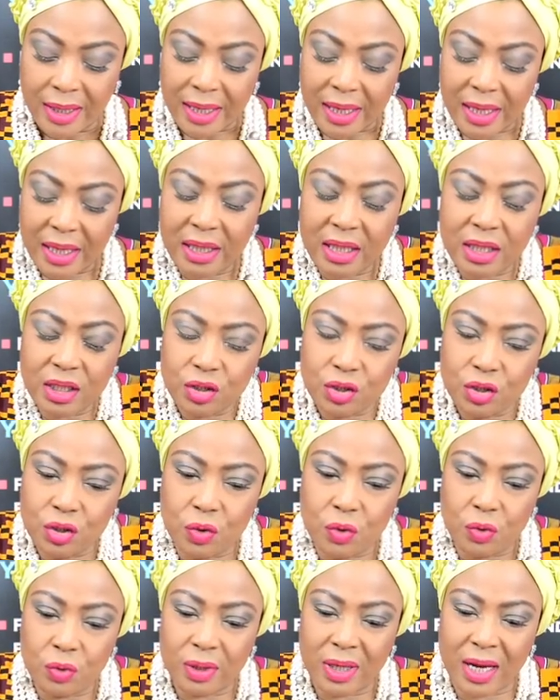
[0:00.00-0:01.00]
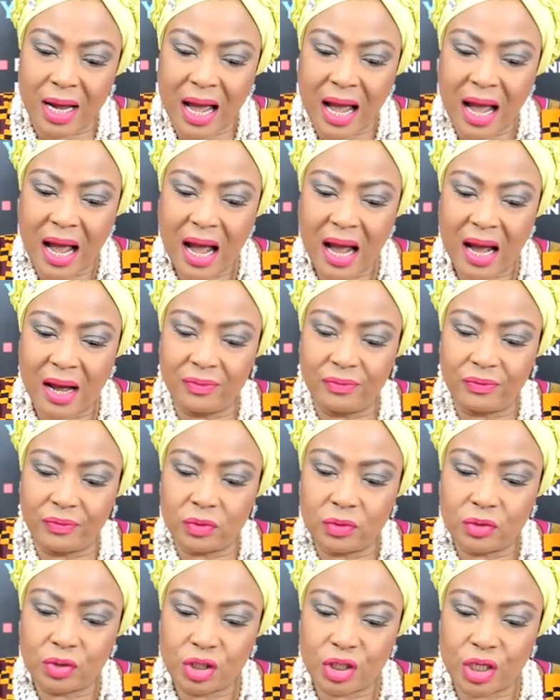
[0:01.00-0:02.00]
It is you that have
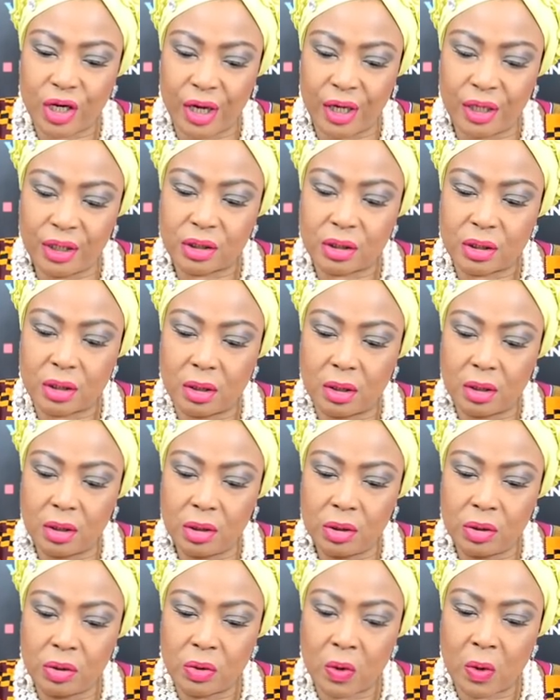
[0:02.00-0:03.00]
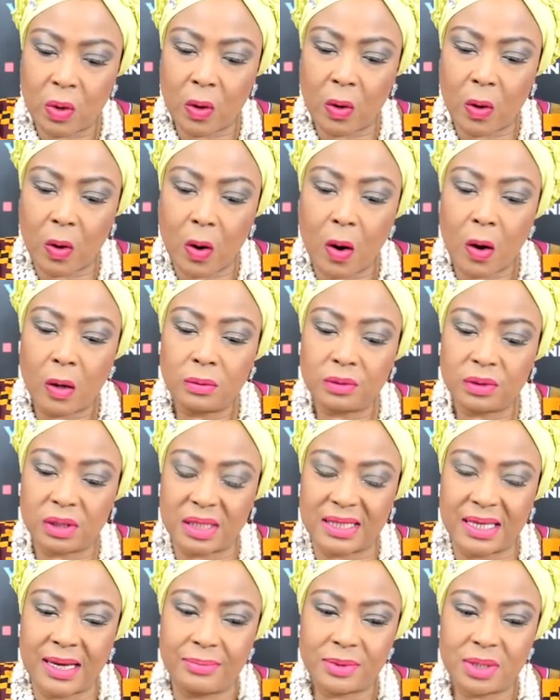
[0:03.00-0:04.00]
to change your
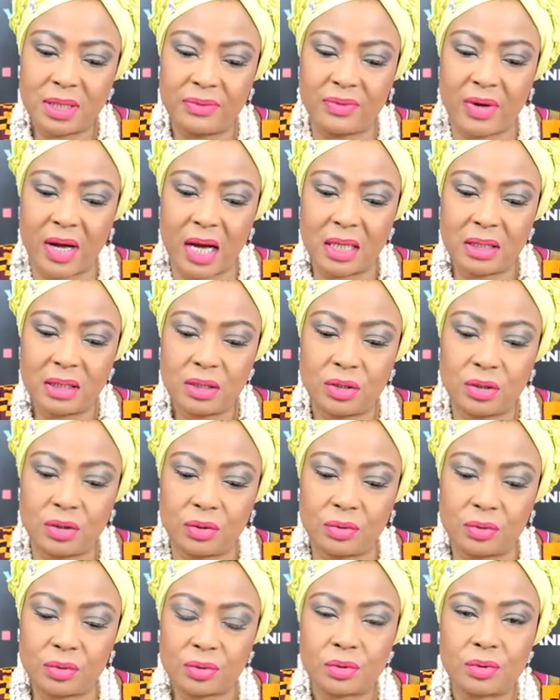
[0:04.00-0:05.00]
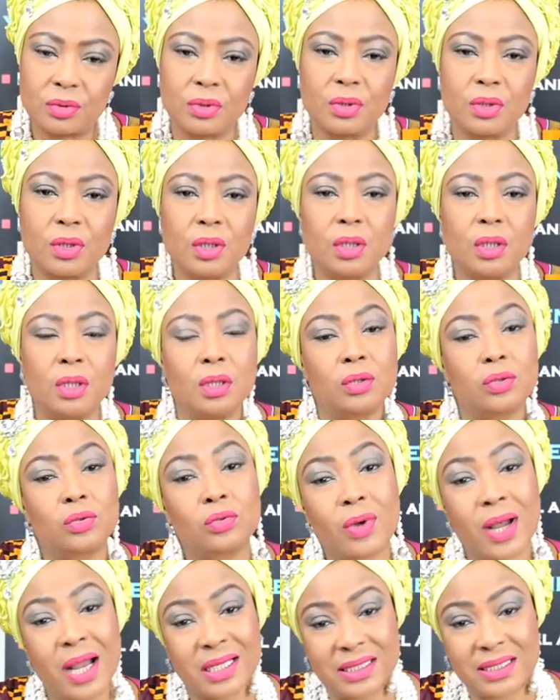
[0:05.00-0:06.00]
unreceptive attitude
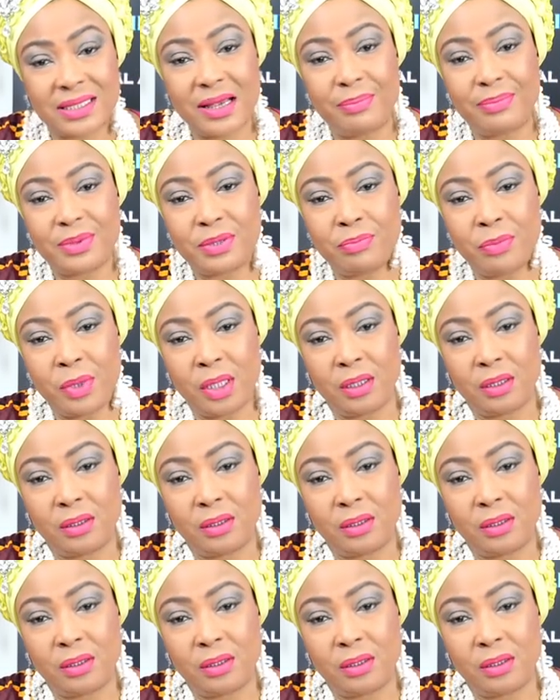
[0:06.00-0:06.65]
to accept me.